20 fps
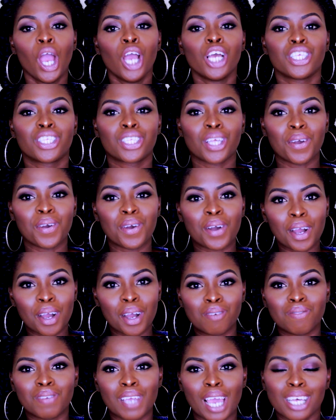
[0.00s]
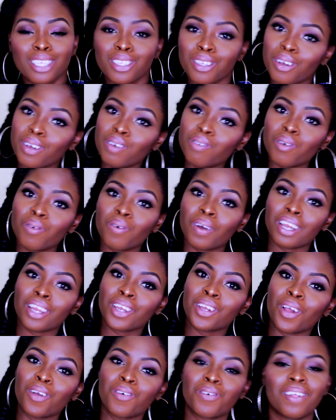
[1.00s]
So yeah, so if you want
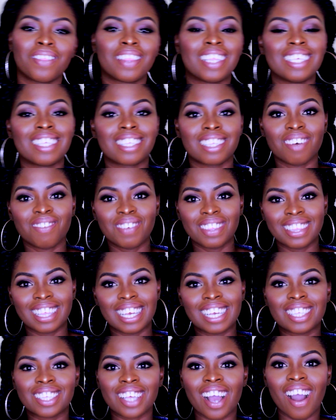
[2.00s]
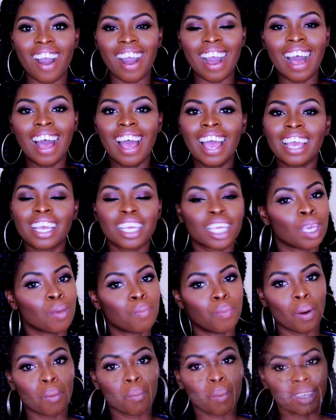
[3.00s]
to know what these 7 things are,
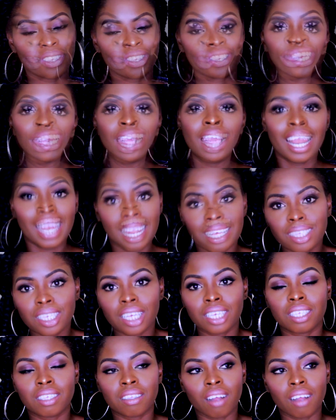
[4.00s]
keep on watching. Let's get